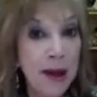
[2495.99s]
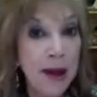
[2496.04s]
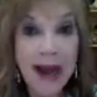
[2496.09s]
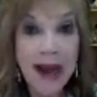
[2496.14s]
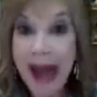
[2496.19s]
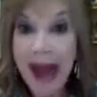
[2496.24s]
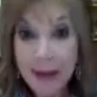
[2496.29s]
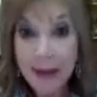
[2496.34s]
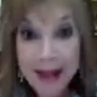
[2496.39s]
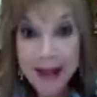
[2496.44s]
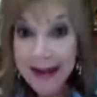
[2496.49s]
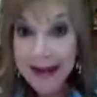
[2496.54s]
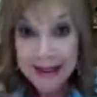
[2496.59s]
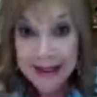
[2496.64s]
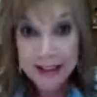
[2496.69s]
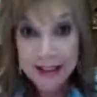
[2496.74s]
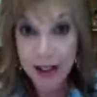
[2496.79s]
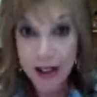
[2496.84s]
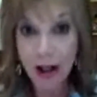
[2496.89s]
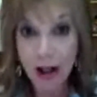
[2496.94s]
I'm like this
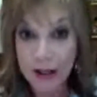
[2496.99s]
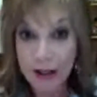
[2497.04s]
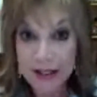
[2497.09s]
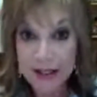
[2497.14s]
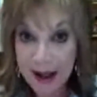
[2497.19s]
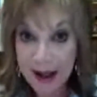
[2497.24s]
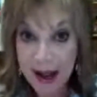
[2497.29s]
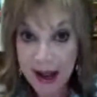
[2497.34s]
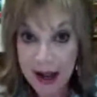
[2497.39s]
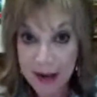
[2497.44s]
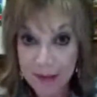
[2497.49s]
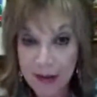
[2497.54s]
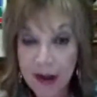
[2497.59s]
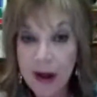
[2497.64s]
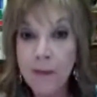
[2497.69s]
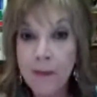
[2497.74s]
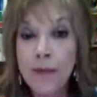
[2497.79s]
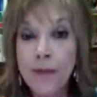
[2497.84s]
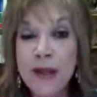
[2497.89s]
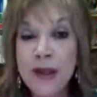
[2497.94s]
all the time
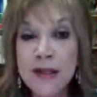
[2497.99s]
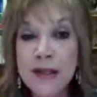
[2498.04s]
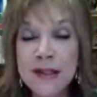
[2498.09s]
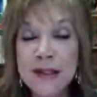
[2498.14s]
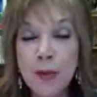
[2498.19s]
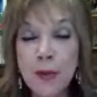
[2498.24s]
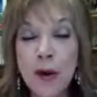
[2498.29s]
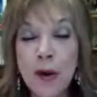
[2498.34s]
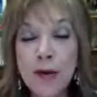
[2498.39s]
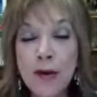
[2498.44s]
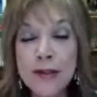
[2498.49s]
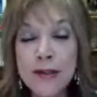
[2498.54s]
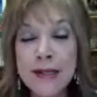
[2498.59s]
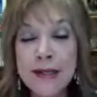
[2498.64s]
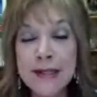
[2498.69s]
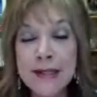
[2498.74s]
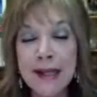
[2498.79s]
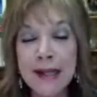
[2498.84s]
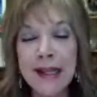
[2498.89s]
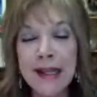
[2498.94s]
because it's one of those things
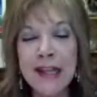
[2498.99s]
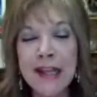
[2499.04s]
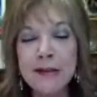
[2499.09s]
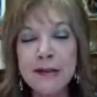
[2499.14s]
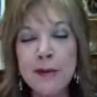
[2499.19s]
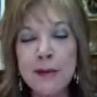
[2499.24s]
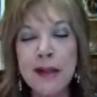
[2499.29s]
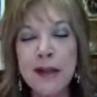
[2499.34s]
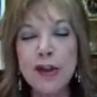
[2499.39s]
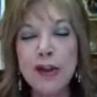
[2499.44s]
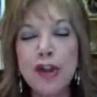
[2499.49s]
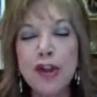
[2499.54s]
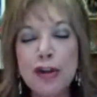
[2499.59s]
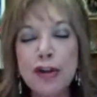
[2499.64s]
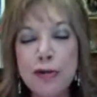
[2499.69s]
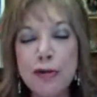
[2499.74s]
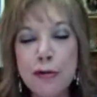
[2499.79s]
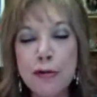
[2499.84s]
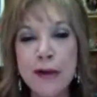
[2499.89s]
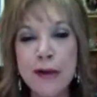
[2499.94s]
that keeps me in
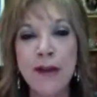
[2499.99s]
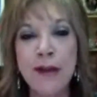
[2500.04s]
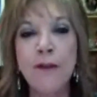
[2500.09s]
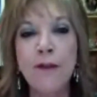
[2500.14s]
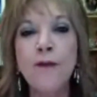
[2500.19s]
tune and